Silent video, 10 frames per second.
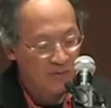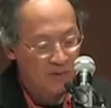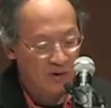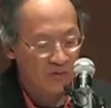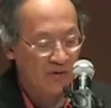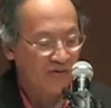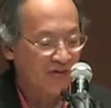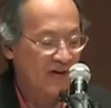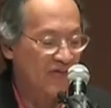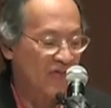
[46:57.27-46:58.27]
Road or
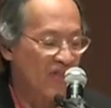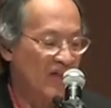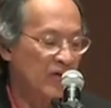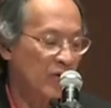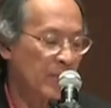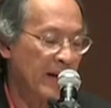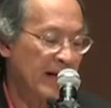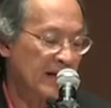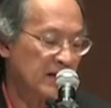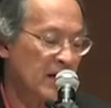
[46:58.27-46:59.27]
Sixth Thunder
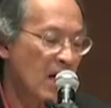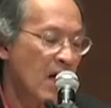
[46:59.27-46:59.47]
Pain,